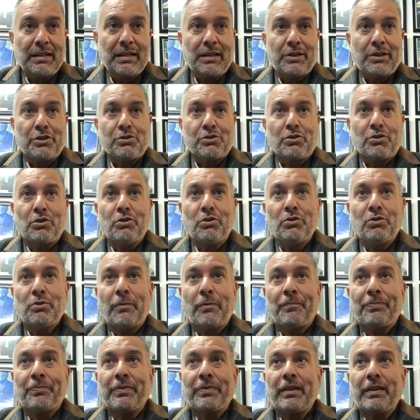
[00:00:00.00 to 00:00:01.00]

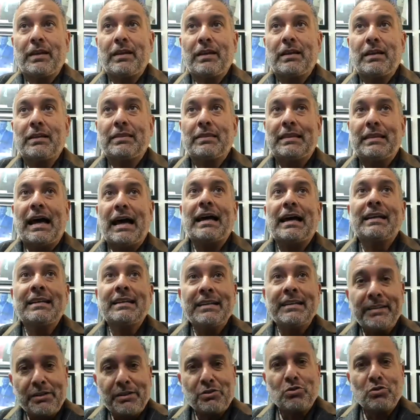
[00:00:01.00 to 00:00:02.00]
So that
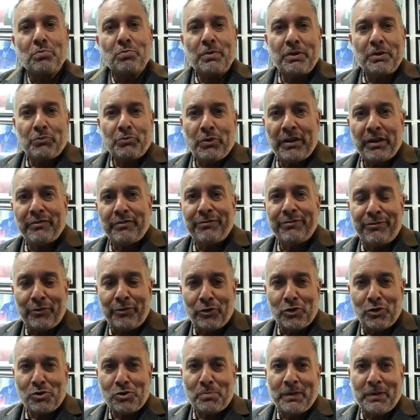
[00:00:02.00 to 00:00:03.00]
needed to be
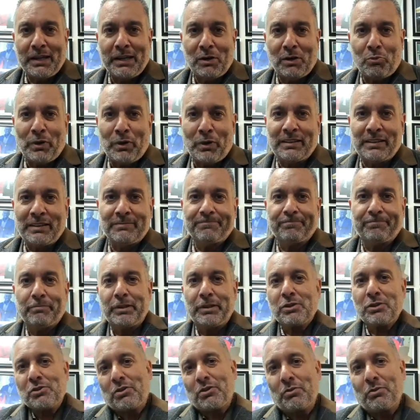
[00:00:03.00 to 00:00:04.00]
reinforced by a win,
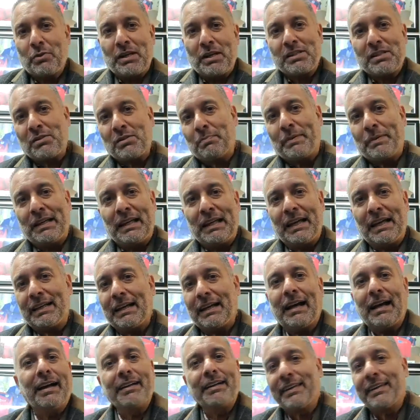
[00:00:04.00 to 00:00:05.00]
because otherwise it would be like,
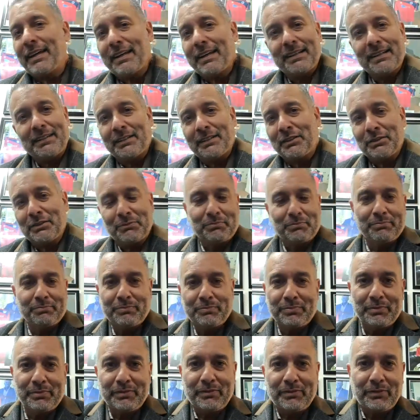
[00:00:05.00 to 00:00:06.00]

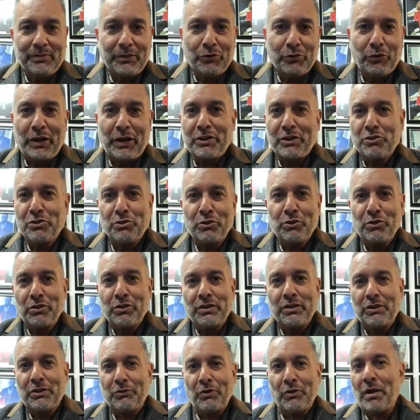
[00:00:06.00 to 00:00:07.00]
great talk,
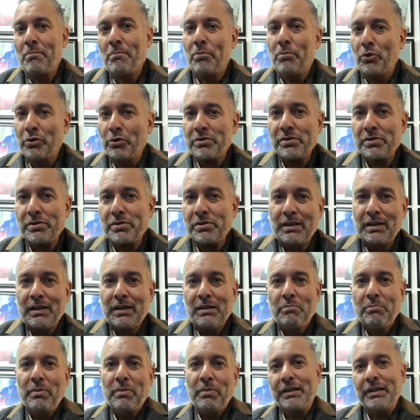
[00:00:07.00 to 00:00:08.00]
great books,
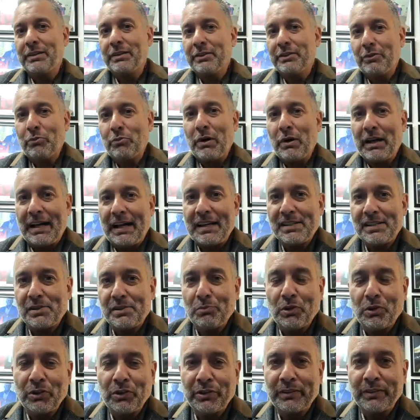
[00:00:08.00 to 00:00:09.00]
but, why has he
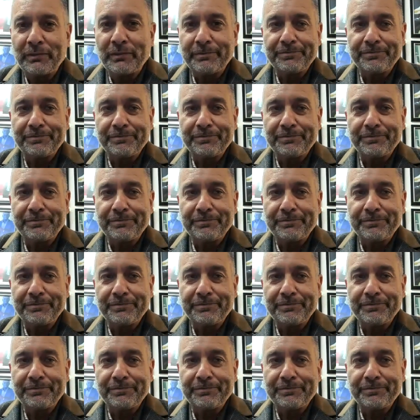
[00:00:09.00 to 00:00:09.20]
won?